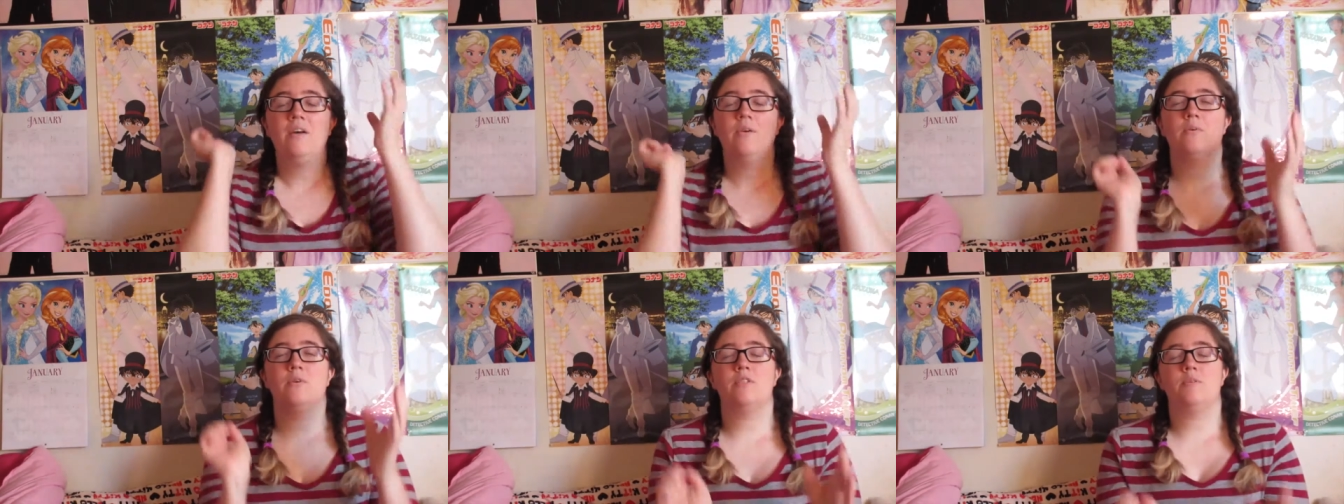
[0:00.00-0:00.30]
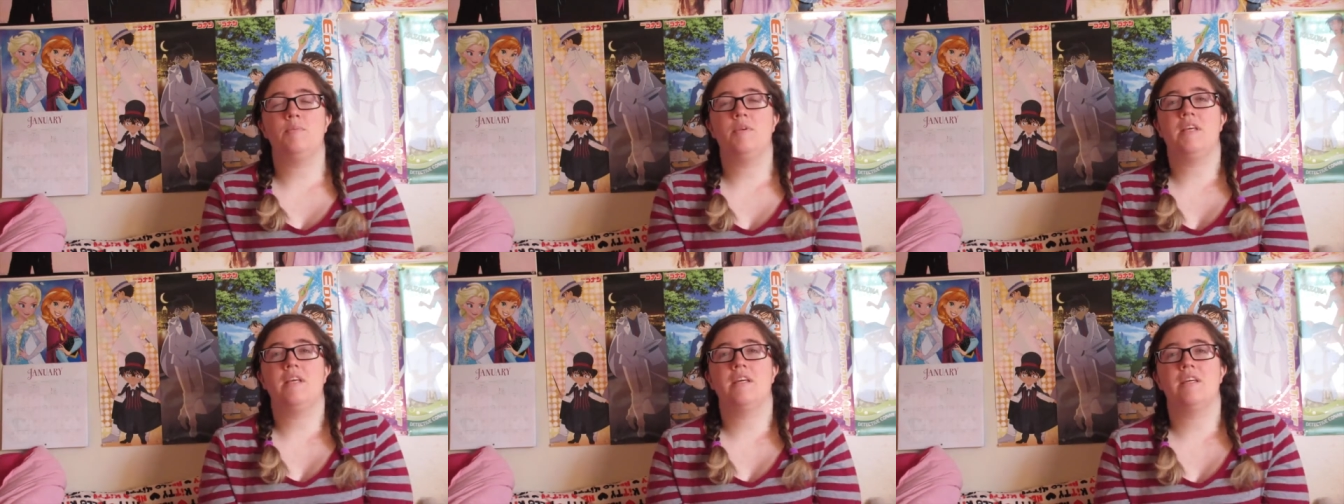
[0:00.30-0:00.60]
was
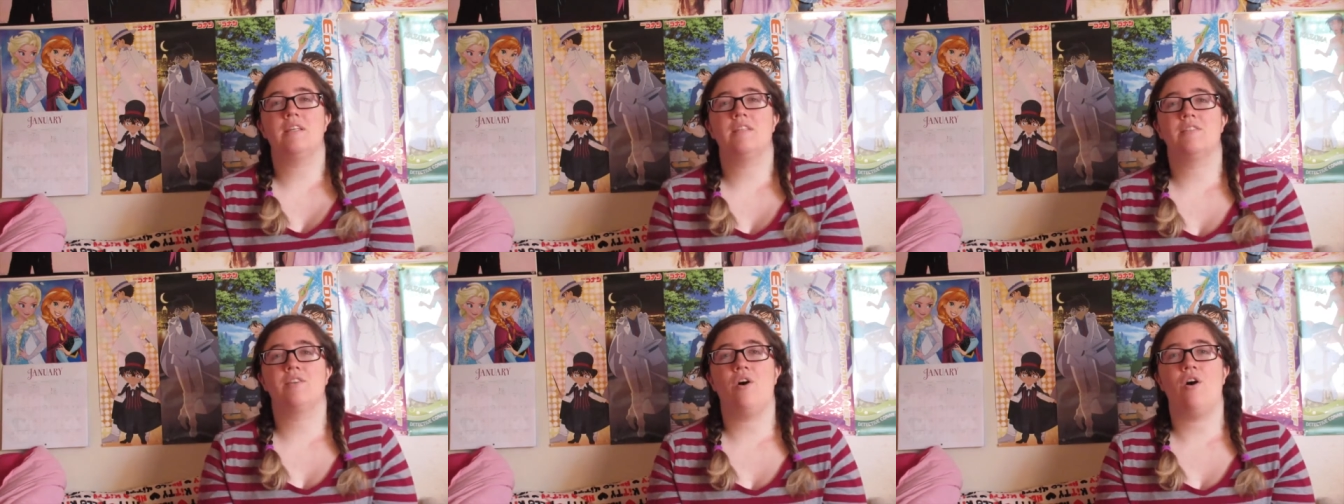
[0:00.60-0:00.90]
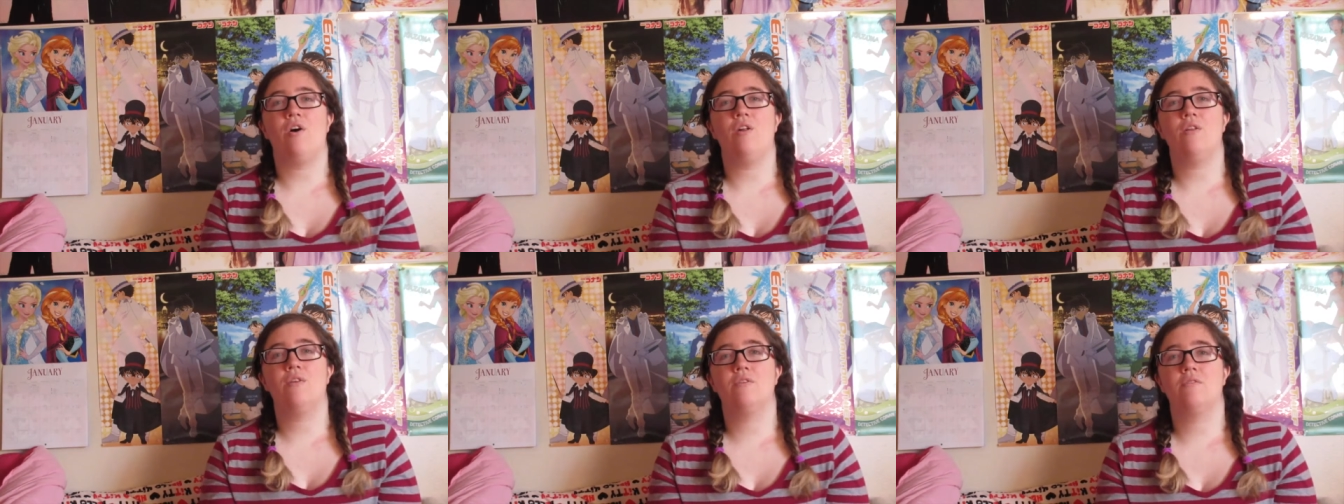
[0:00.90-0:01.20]
because
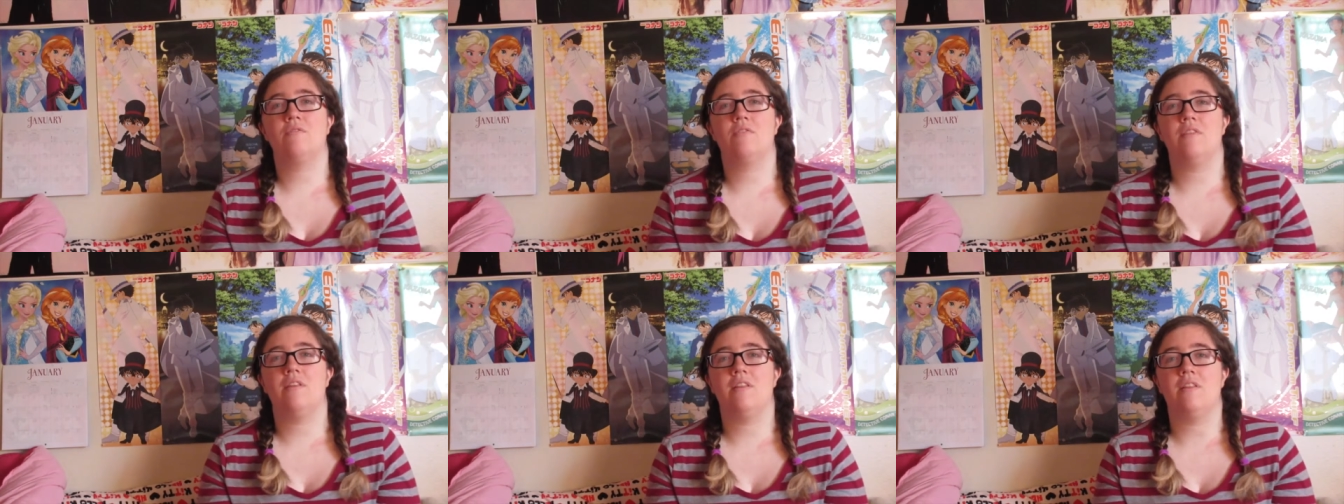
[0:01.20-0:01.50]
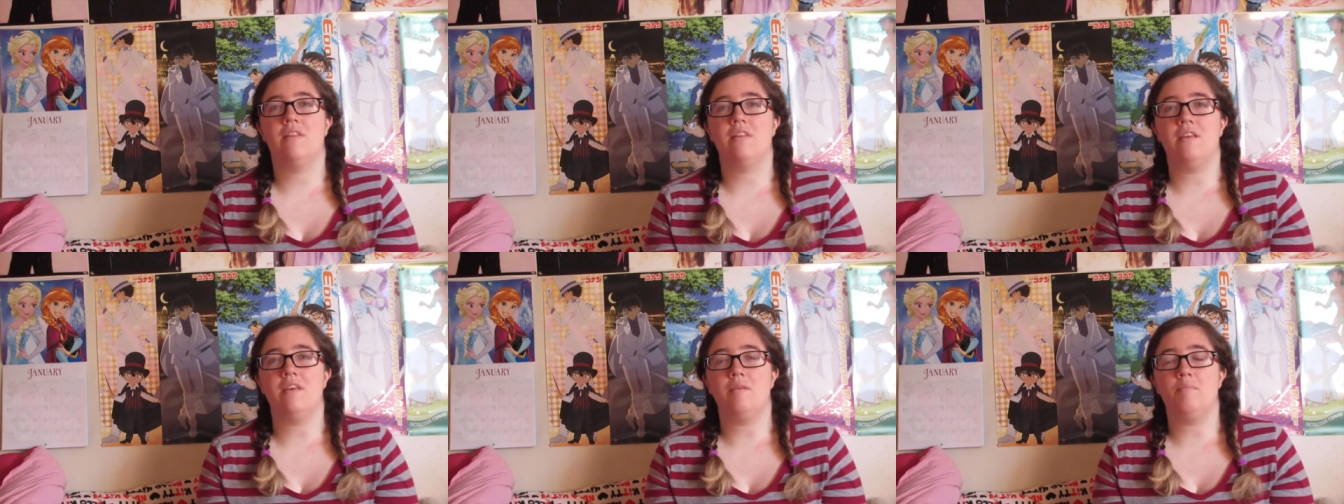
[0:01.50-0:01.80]
all
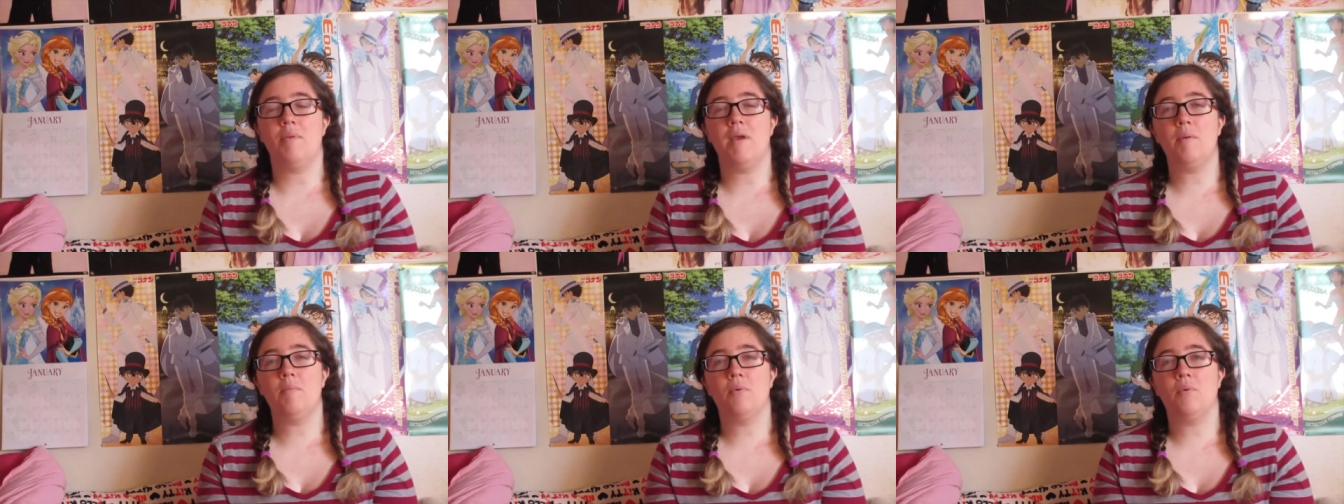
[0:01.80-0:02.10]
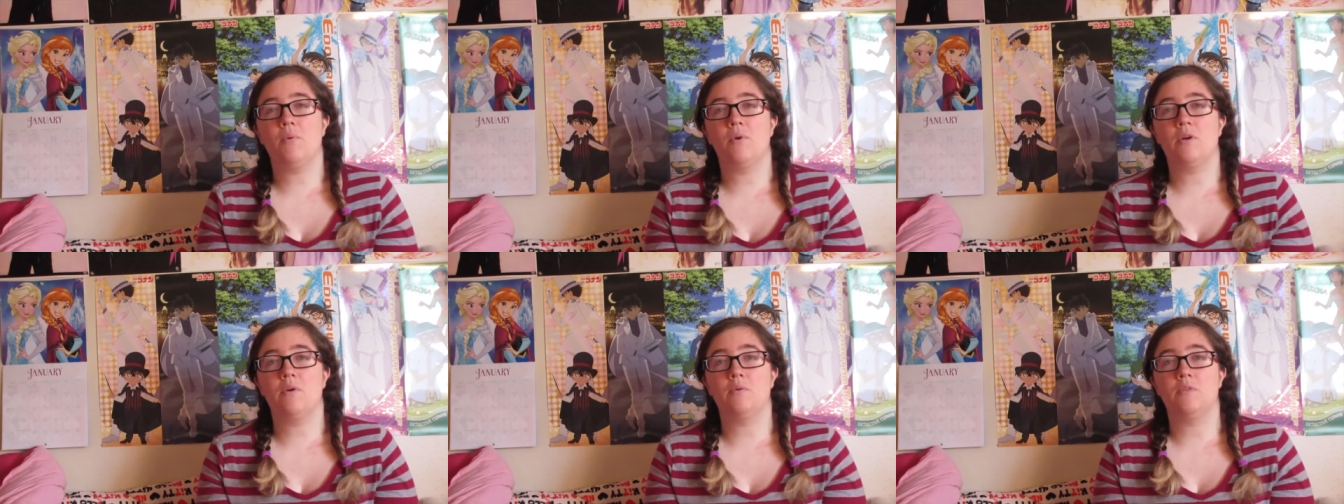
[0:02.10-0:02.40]
of the
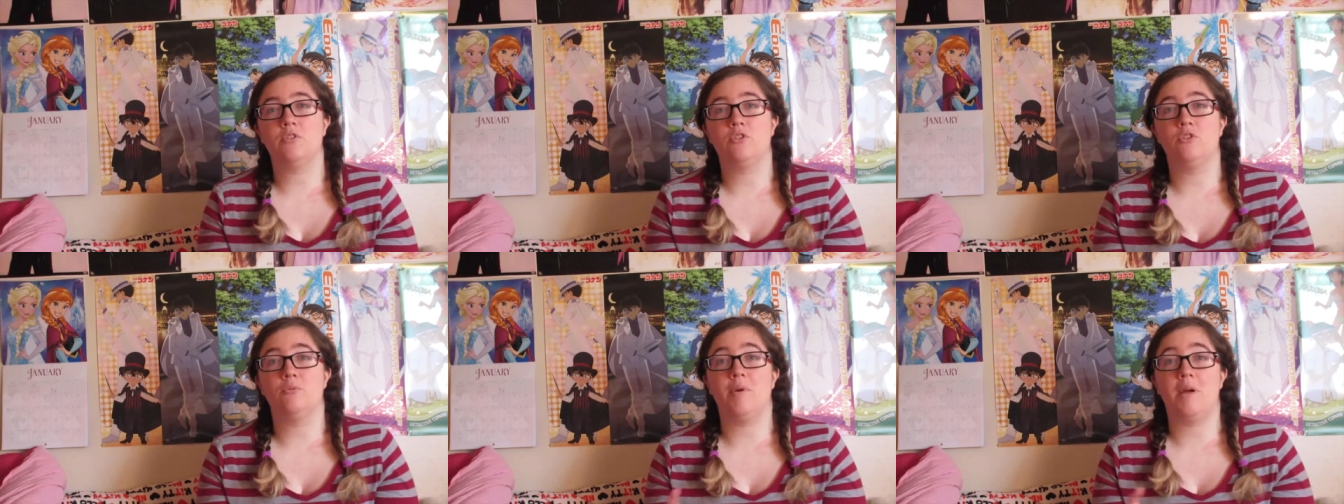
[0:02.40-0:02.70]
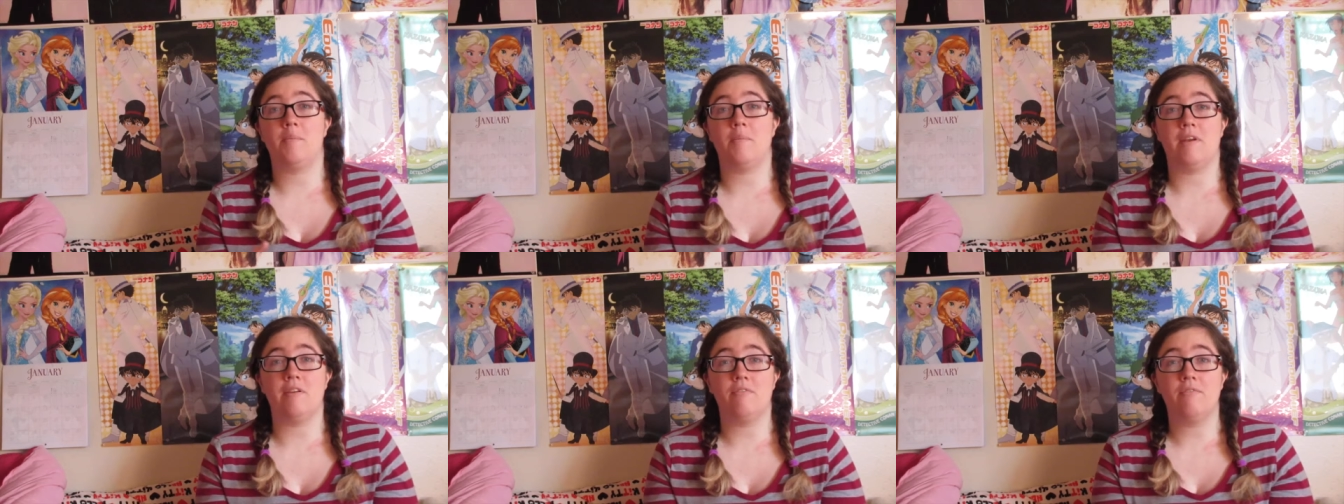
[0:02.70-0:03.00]
paperwork was due
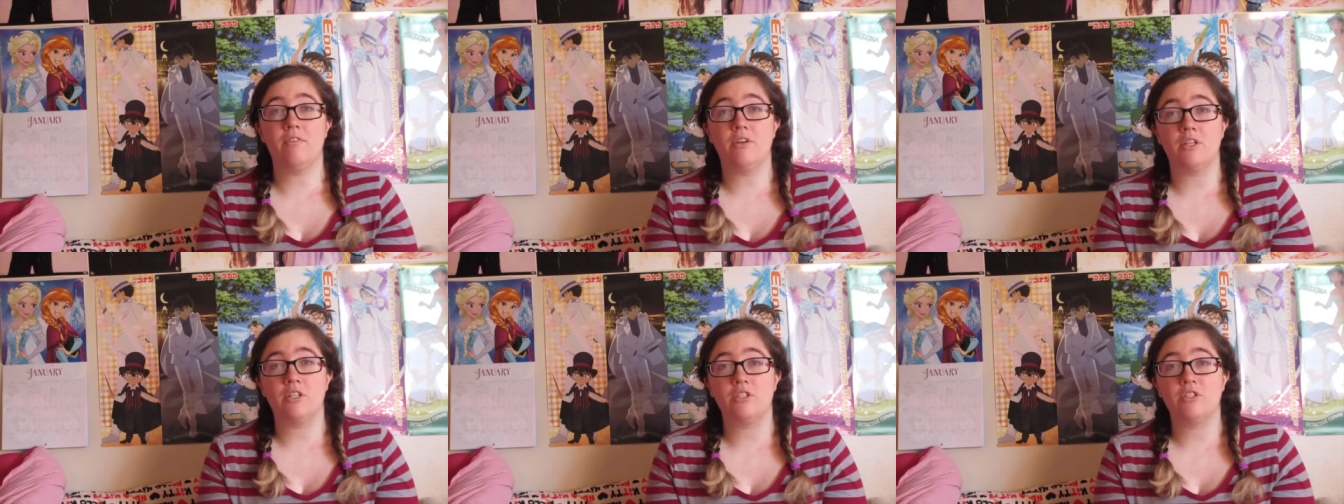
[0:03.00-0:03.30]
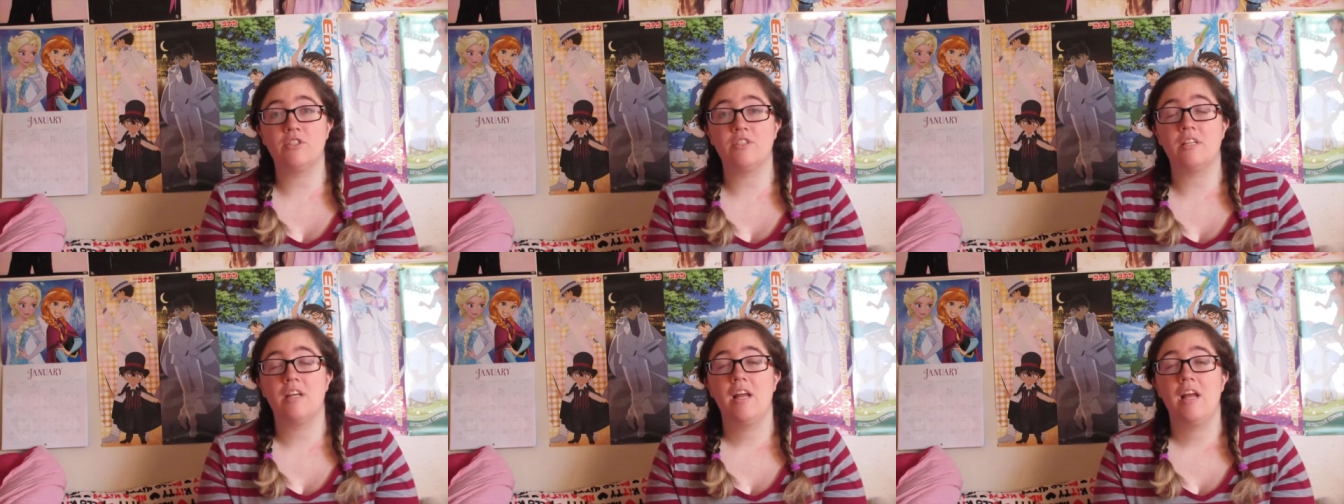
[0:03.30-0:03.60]
by May
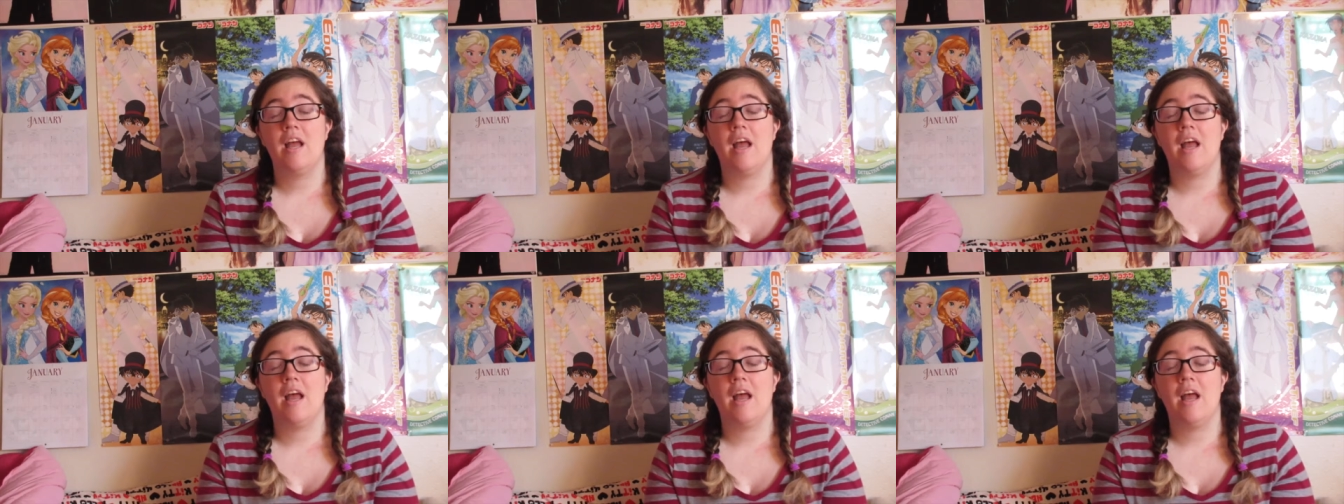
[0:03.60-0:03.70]
1st.